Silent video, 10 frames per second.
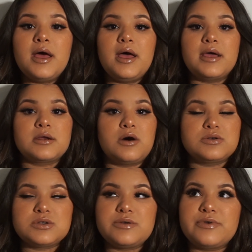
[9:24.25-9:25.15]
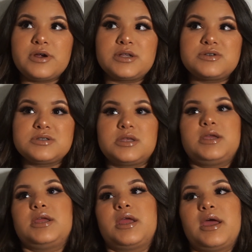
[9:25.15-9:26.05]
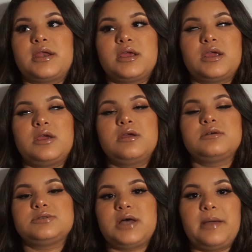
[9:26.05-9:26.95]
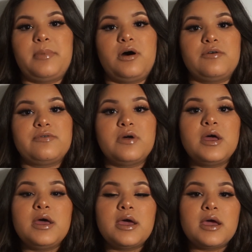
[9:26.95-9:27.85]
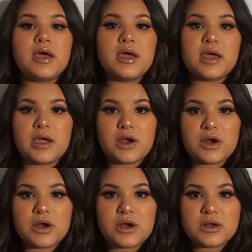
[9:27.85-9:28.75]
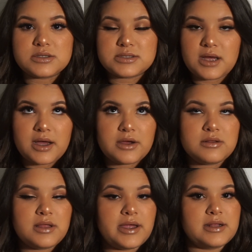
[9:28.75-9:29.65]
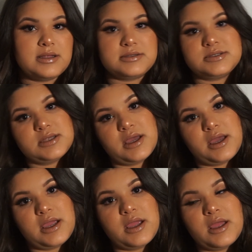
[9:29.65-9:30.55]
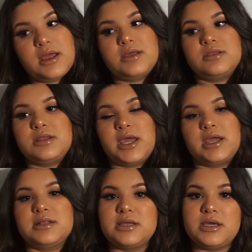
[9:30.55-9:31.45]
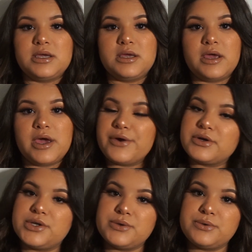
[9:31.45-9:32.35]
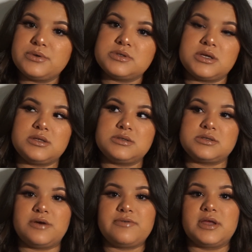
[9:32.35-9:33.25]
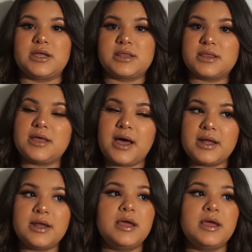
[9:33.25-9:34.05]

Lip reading: And also, if you're interested in any type of hairstyle, like let's say daily hairdos and stuff like that,